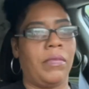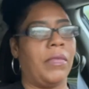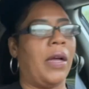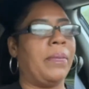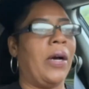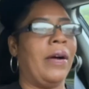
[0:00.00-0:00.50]

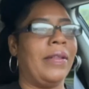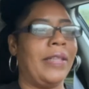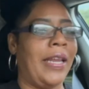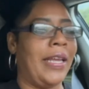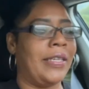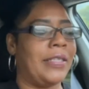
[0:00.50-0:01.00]
I'm
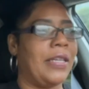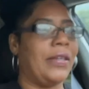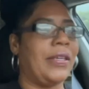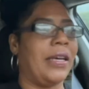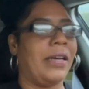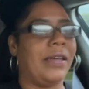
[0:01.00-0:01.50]
hauling ass though,
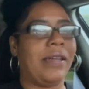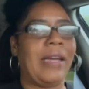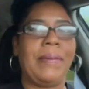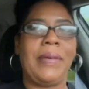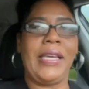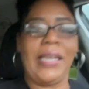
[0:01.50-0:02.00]
y'all.
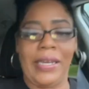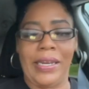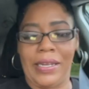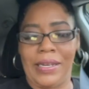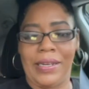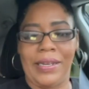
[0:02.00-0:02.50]
I'm getting
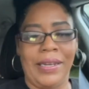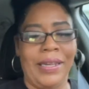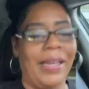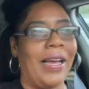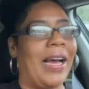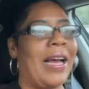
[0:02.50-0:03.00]

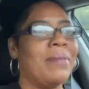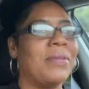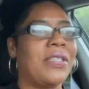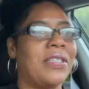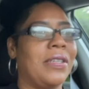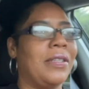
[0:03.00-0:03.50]
it. I'm,
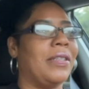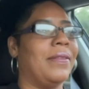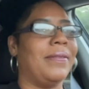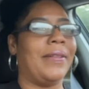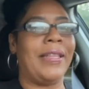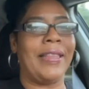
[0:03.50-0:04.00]

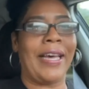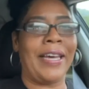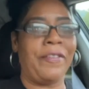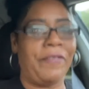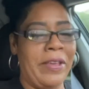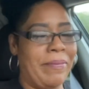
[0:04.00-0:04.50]
a
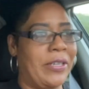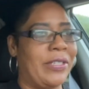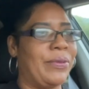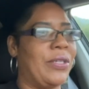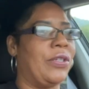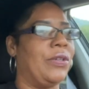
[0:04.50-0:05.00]
lot of
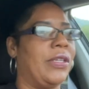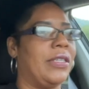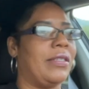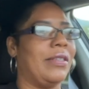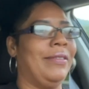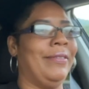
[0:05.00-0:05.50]
females wouldn't do
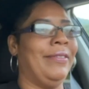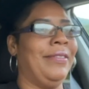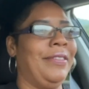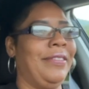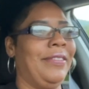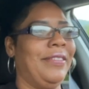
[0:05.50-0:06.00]
this.
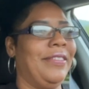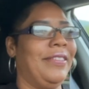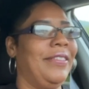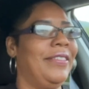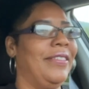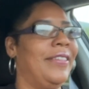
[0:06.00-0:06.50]

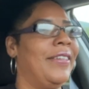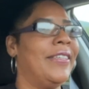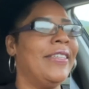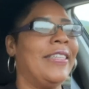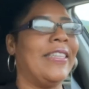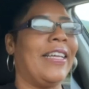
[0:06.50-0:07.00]

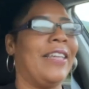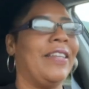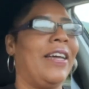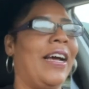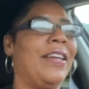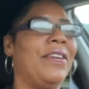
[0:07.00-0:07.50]
a lot
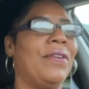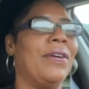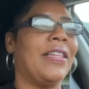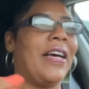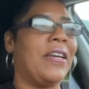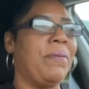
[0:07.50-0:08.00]
of, I know a
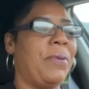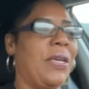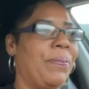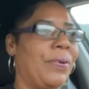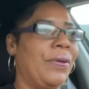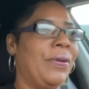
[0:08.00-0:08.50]
lot of
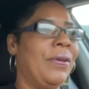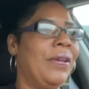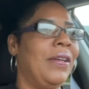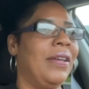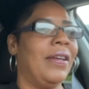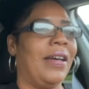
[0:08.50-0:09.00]
people
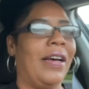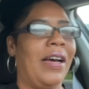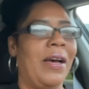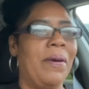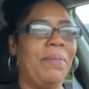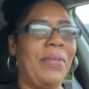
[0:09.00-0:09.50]

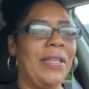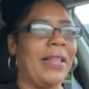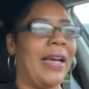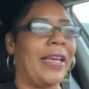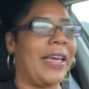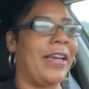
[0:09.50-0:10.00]
um, be
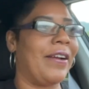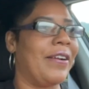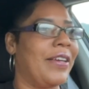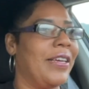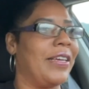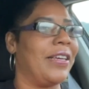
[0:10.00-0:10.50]
like,
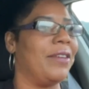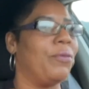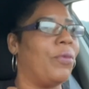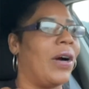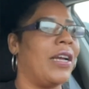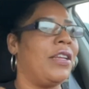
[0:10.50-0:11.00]
Erica,
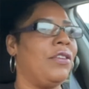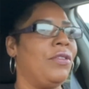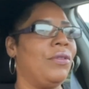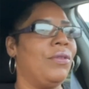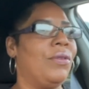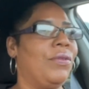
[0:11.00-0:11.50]
why do
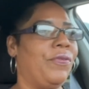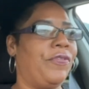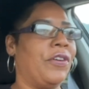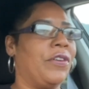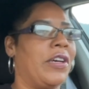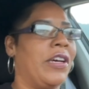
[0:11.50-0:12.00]
you
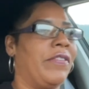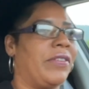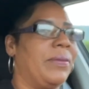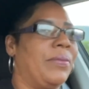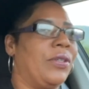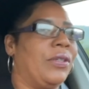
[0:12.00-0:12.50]
feel
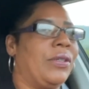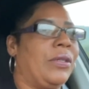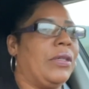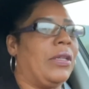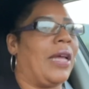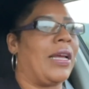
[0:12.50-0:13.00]
comfortable
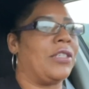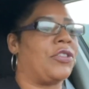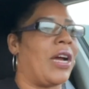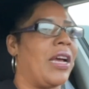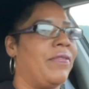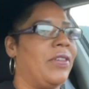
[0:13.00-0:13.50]
like
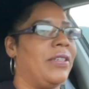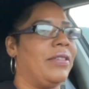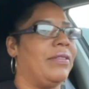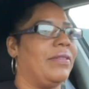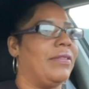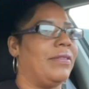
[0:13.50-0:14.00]

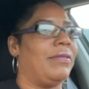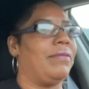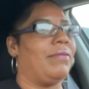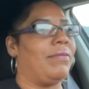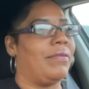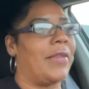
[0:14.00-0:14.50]

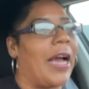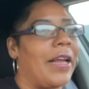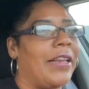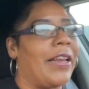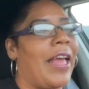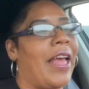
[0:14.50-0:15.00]
driving
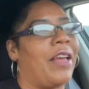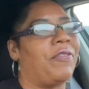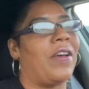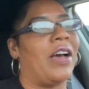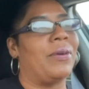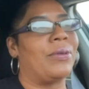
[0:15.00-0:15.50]
nine and a half
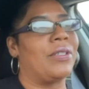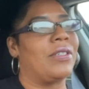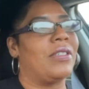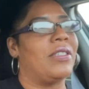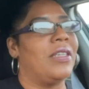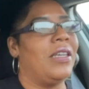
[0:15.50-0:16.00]

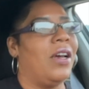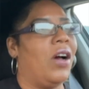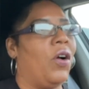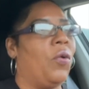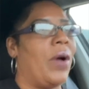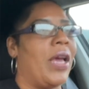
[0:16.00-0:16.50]
hours
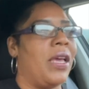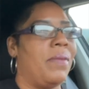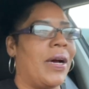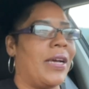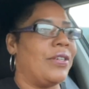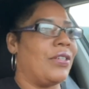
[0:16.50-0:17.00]
away
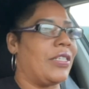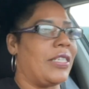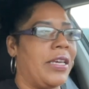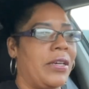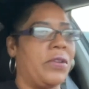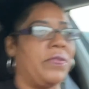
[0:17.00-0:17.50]
by
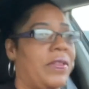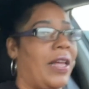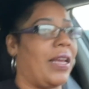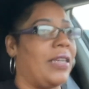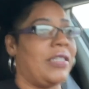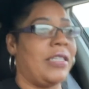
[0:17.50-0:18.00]
yourself.
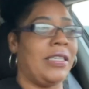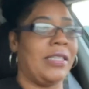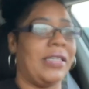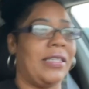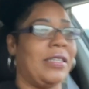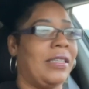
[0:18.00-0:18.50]
Like,
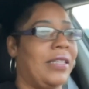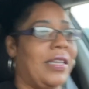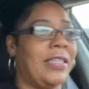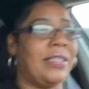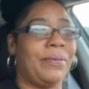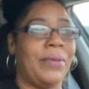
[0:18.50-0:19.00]
shit,
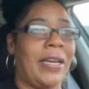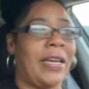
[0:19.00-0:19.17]
that's what I